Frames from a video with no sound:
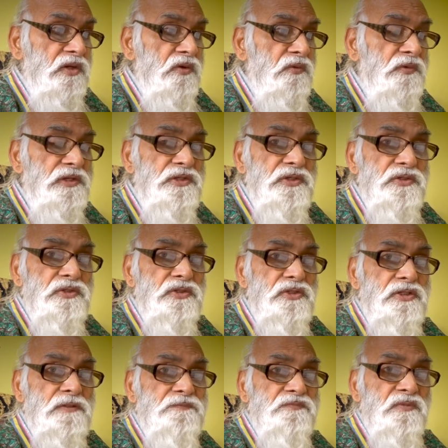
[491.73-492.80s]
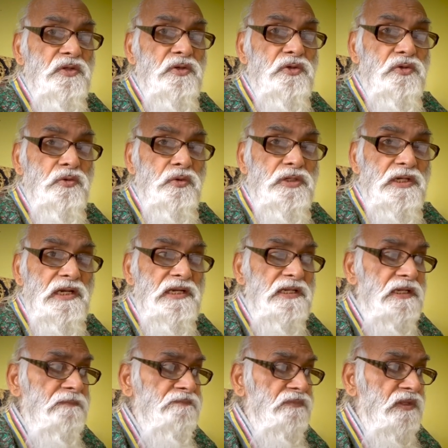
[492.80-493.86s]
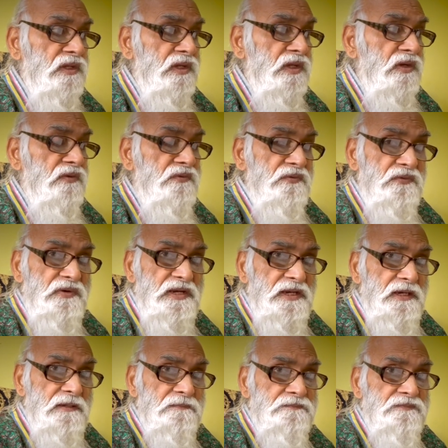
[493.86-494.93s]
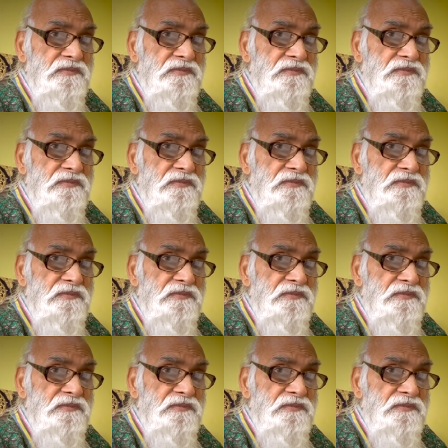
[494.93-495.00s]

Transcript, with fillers: which is totally free.